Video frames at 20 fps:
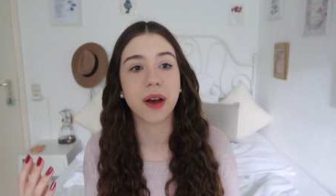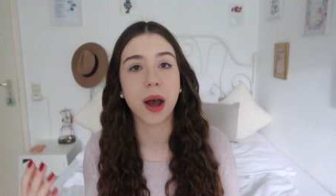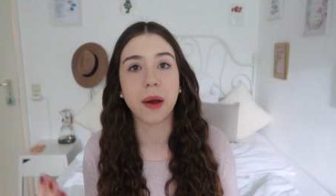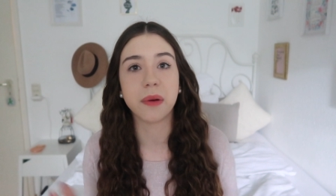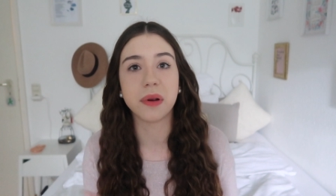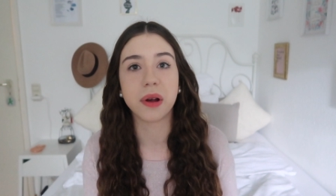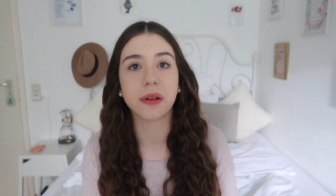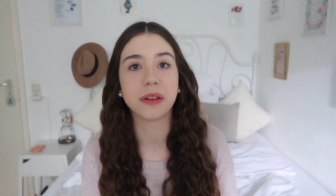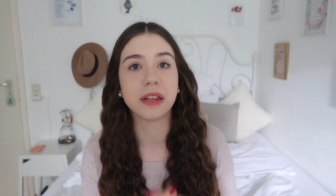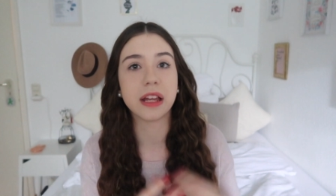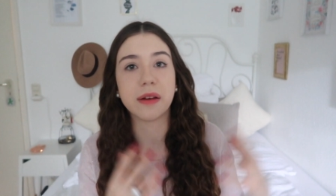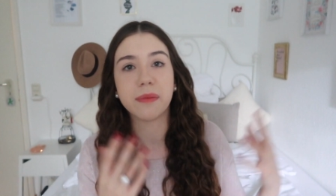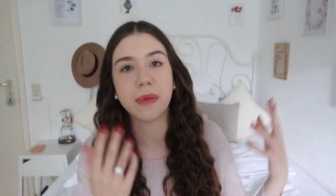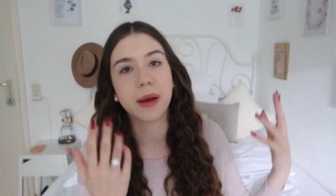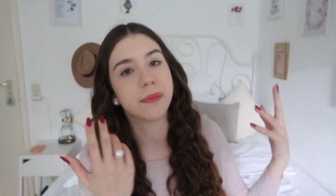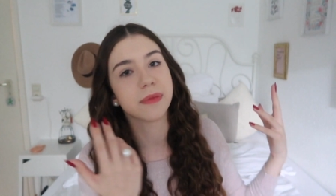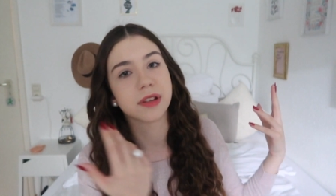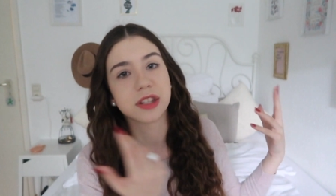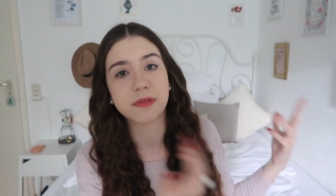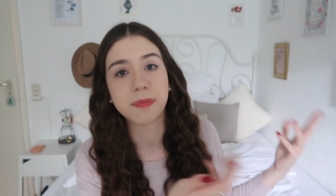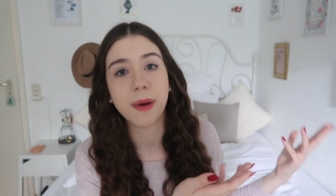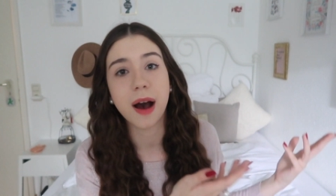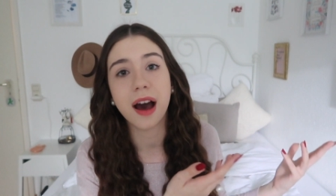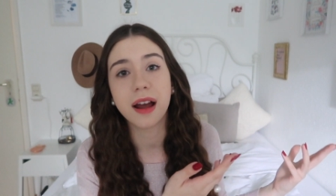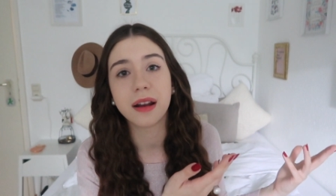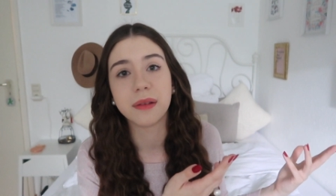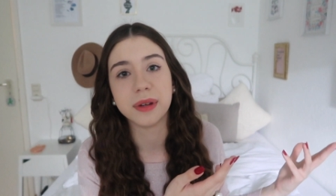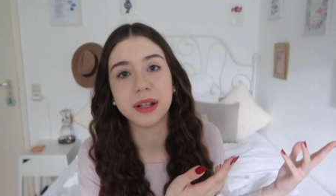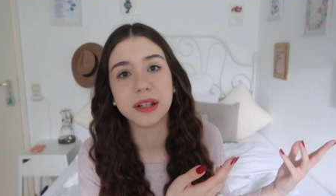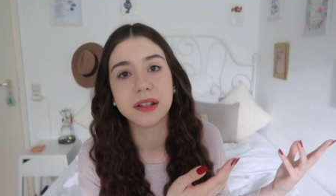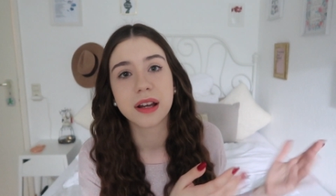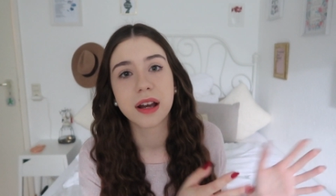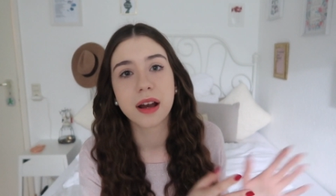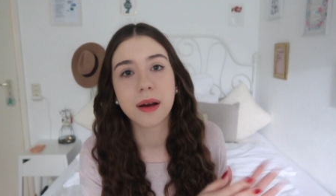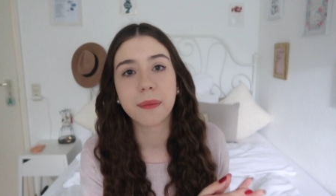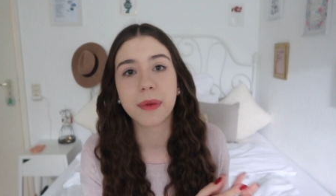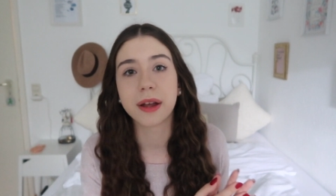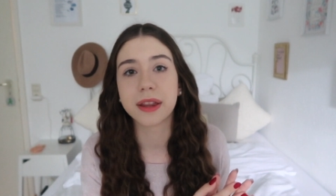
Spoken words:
vote on their members of Parliament.